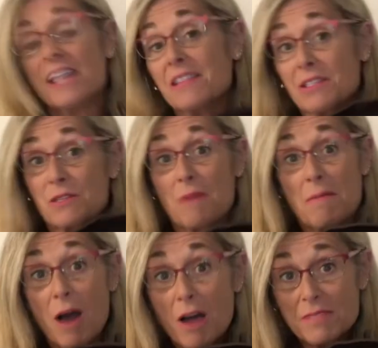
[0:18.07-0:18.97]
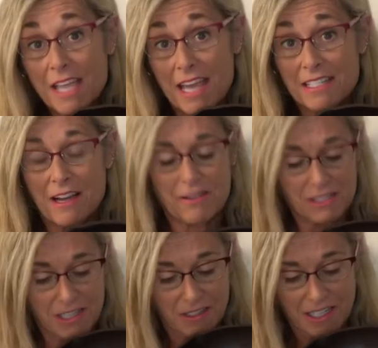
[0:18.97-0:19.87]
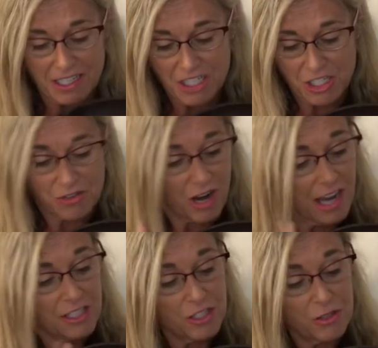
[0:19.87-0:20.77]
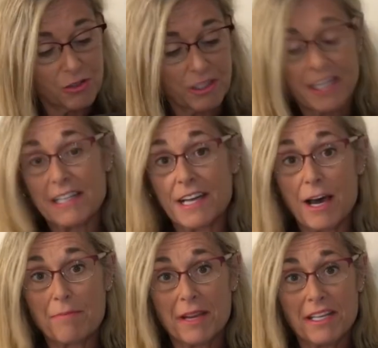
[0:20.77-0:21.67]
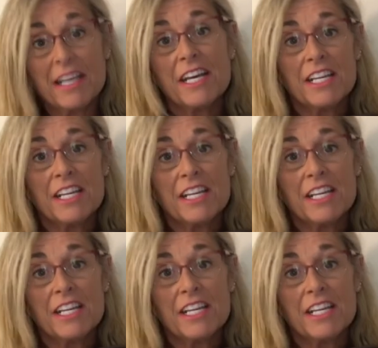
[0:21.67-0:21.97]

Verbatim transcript: This is my mom's cast iron skillet and she tried to clean it up and